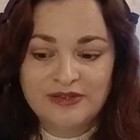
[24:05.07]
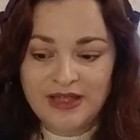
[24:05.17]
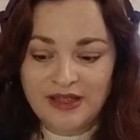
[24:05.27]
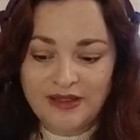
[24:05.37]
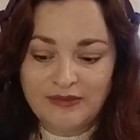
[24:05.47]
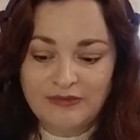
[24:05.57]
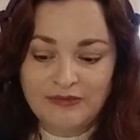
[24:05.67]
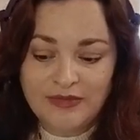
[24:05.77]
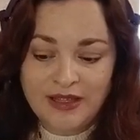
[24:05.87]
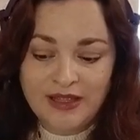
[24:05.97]

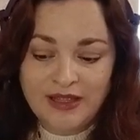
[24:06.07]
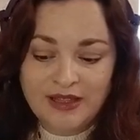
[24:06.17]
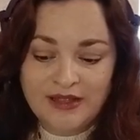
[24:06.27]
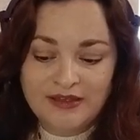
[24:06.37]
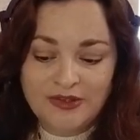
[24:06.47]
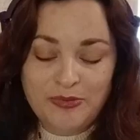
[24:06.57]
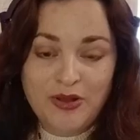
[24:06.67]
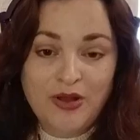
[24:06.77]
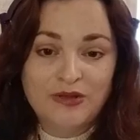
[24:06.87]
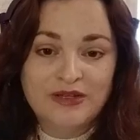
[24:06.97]
the
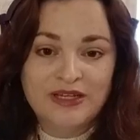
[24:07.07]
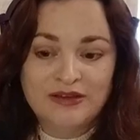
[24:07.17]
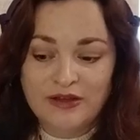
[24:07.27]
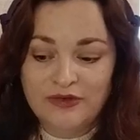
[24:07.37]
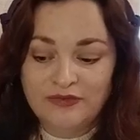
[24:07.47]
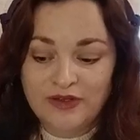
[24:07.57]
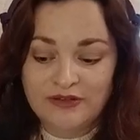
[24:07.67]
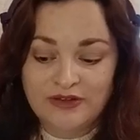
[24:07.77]
upholding of